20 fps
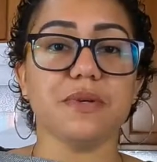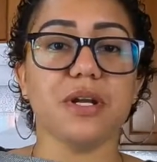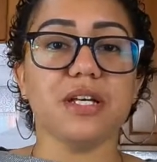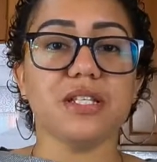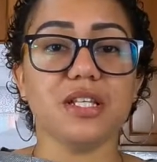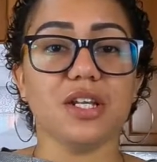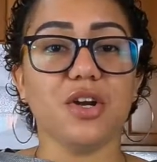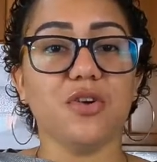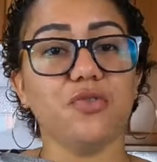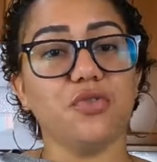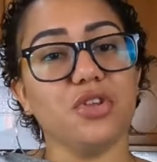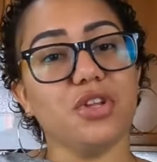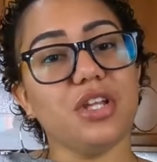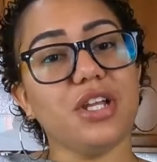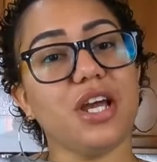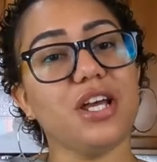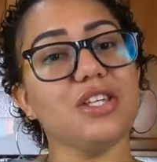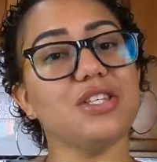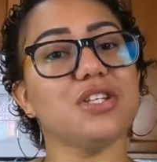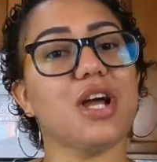has done a really
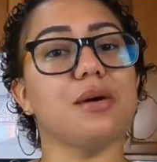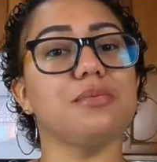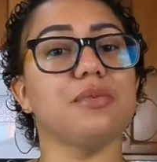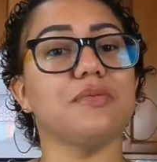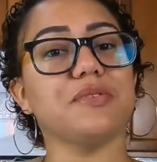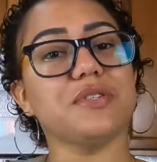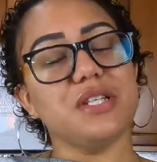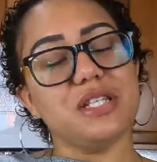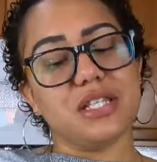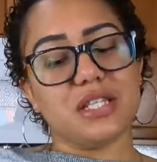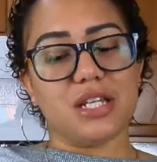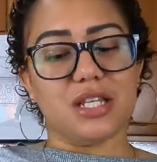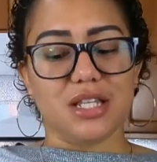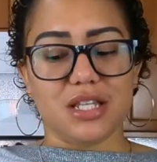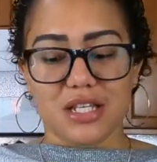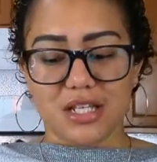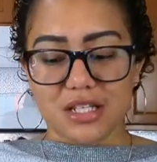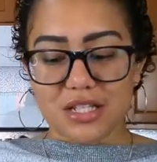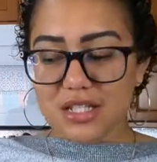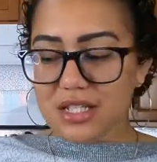nice job of seasoning
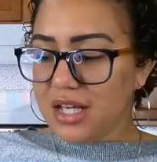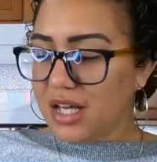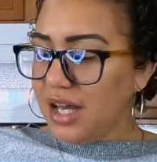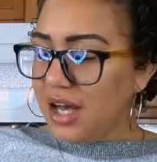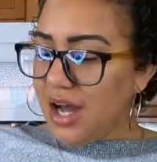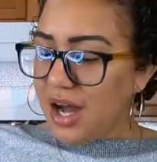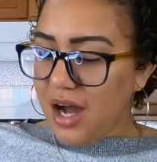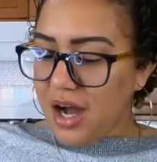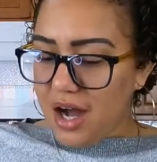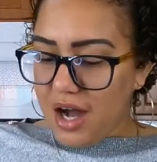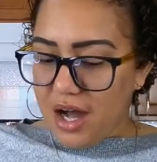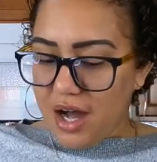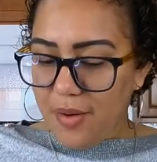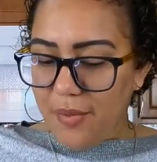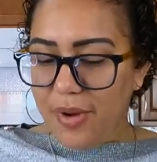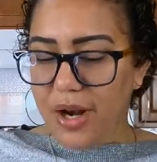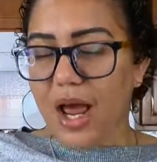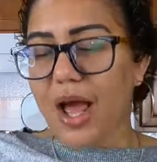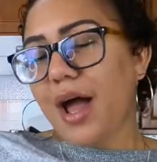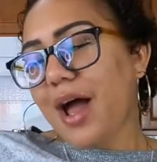these.
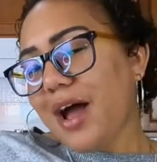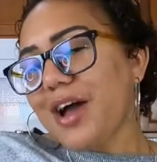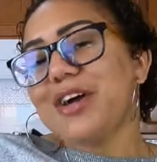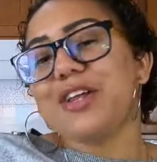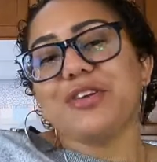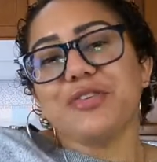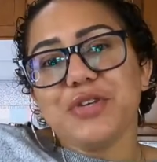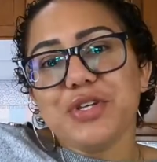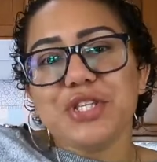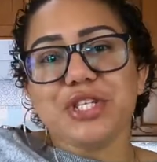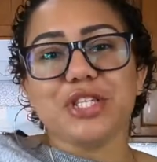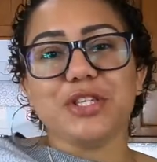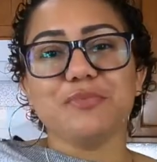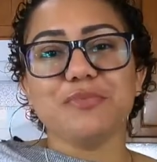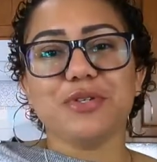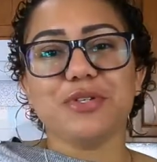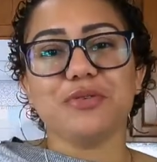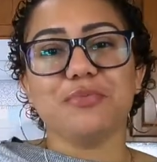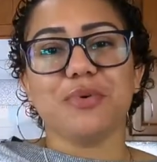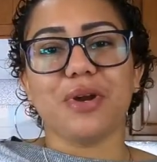But I could have seasoned them
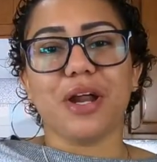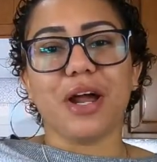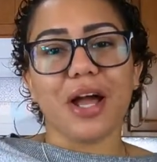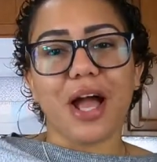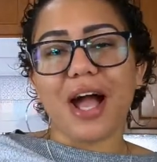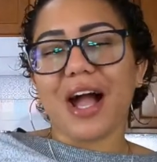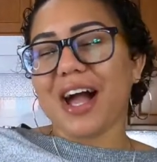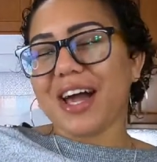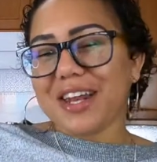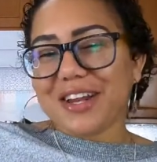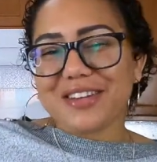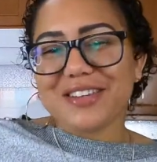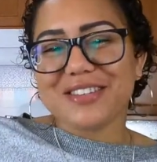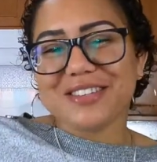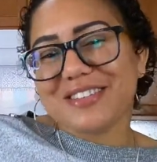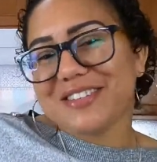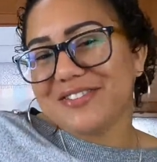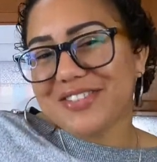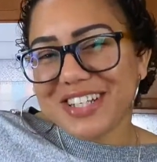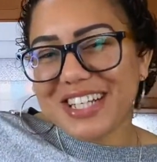too, but I kind
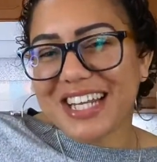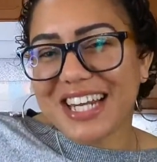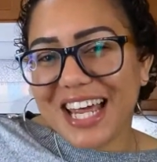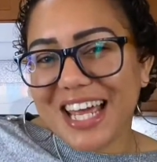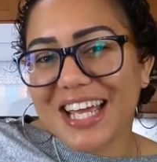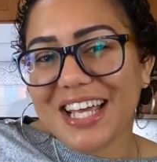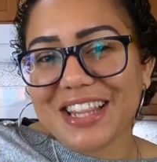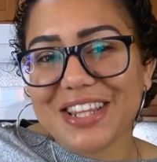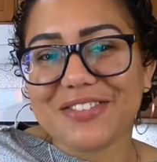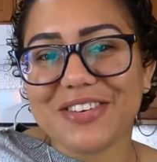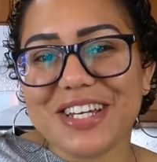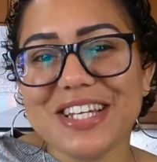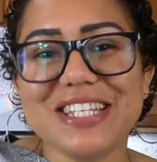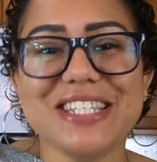of really like the way he